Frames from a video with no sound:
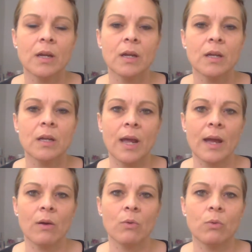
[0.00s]

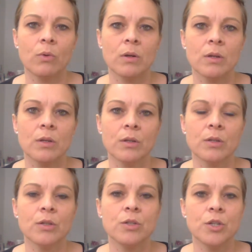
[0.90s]
Now,
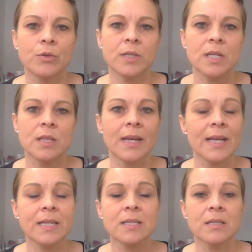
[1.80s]
using the
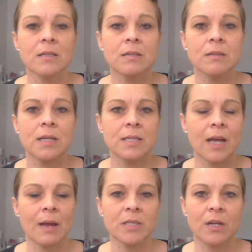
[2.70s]
list is
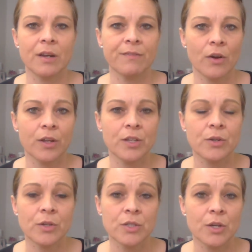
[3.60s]
absolutely fine. You
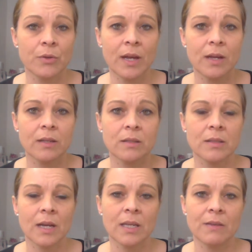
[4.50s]
can do that.
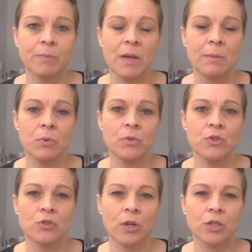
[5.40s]
That gives people the
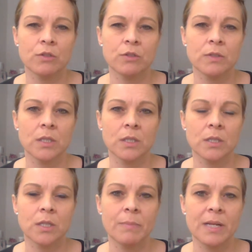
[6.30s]
structure and
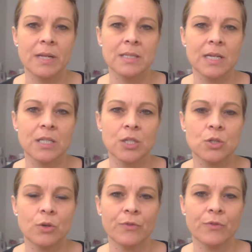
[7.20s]
the ability to
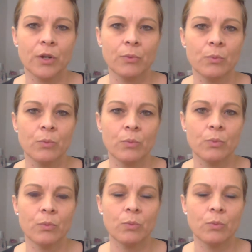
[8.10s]
sort of,
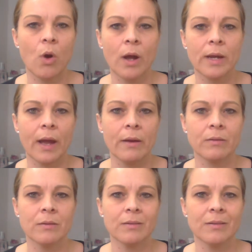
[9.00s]
work out
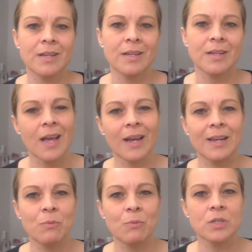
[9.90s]

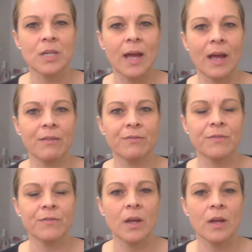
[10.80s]
exactly what to have,
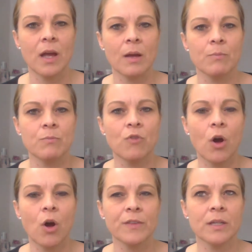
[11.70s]

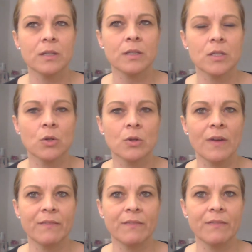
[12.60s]
rather than sort of
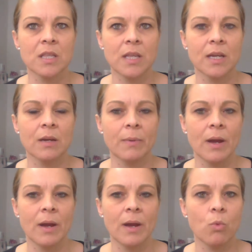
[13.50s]
having to think
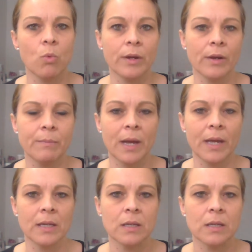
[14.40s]
about, well, what can I make?